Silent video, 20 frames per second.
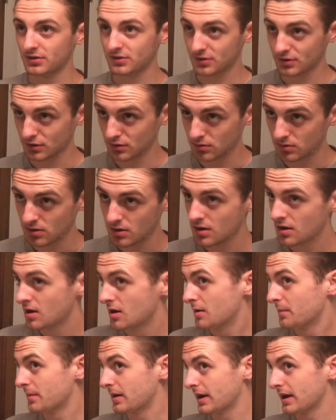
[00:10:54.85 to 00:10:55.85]
So
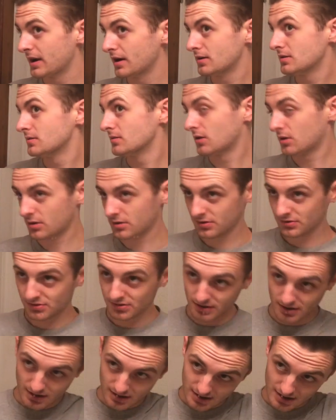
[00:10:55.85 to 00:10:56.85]
my hair
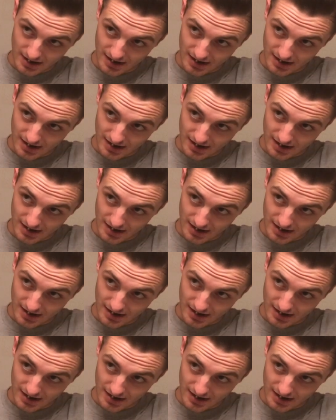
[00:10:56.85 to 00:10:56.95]
honestly